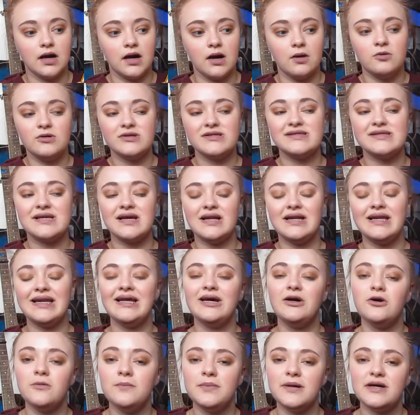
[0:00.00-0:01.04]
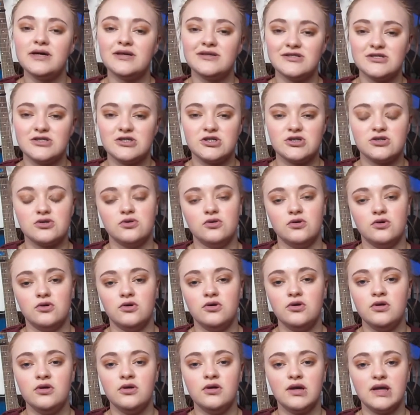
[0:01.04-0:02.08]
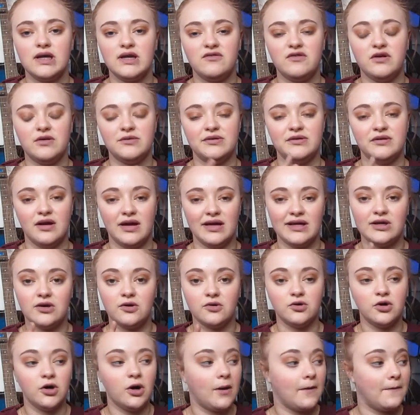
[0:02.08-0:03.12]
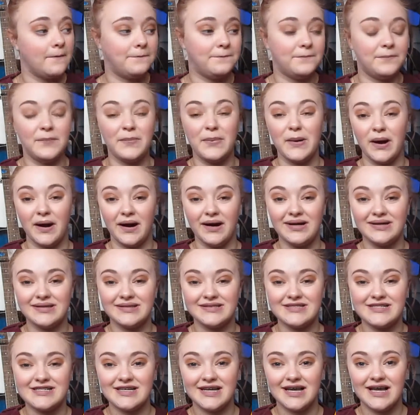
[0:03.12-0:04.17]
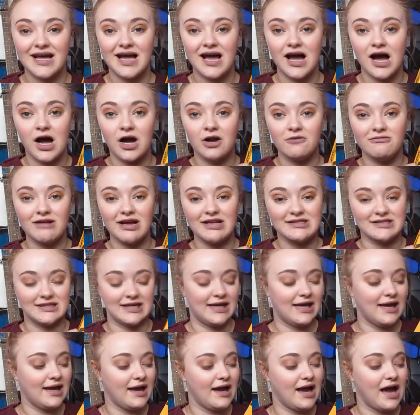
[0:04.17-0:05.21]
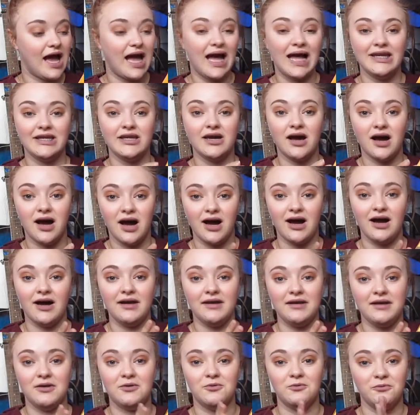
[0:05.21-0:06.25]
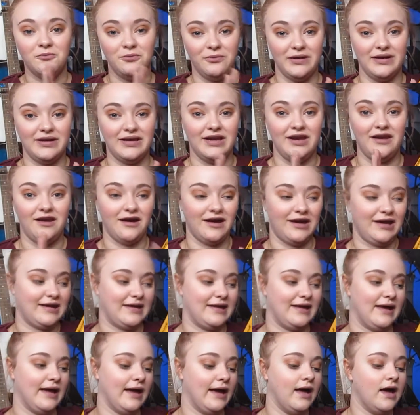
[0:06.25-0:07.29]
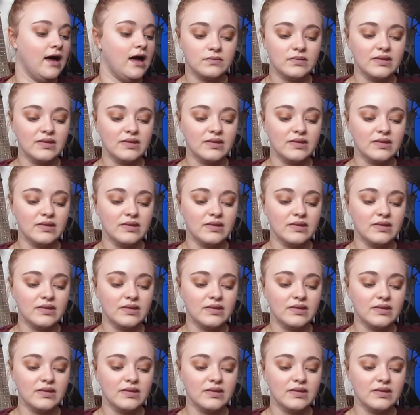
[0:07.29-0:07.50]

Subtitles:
I was a little bit unsure if I would like it or not, but I read it and I really like it.